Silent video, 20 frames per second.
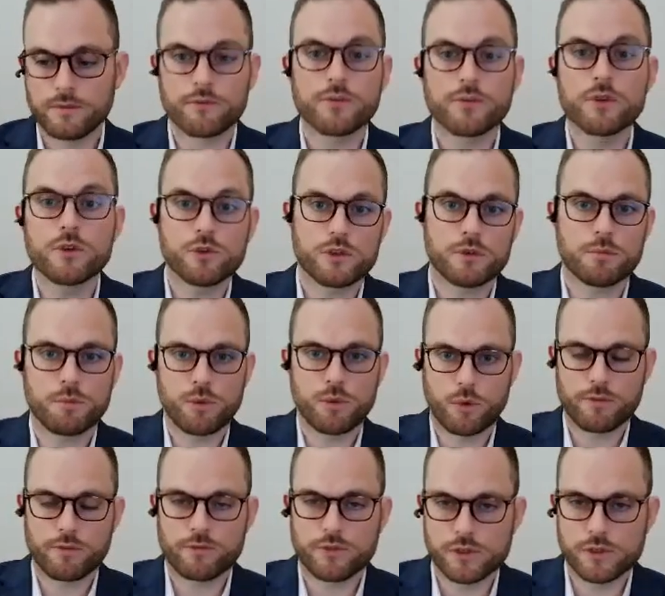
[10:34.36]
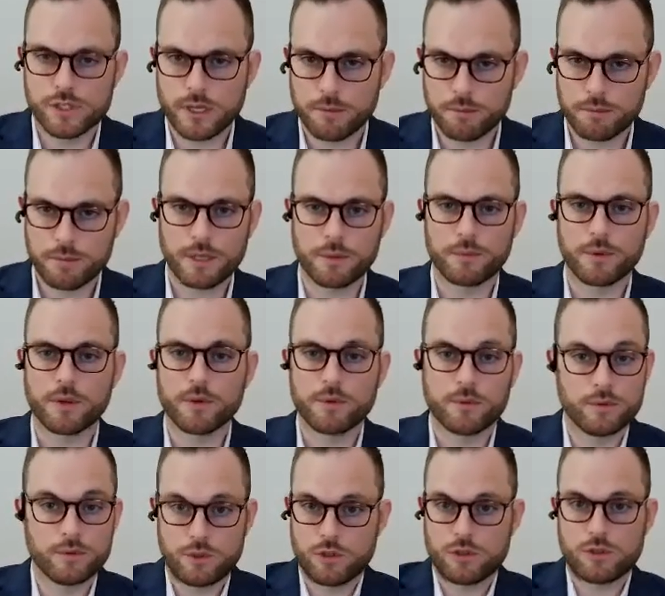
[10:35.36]
confusion point for some
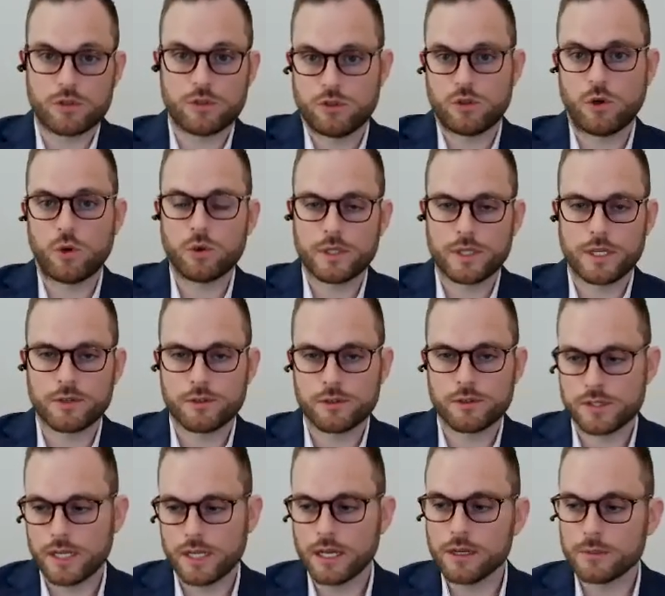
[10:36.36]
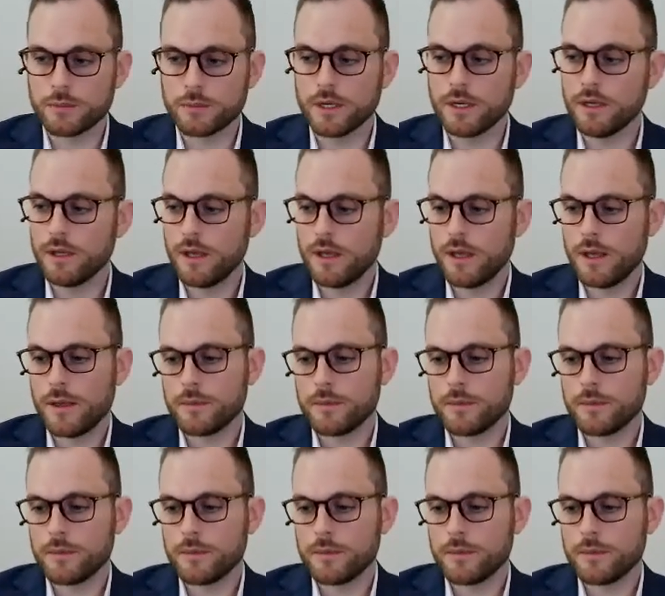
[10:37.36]
people, which is totally understandable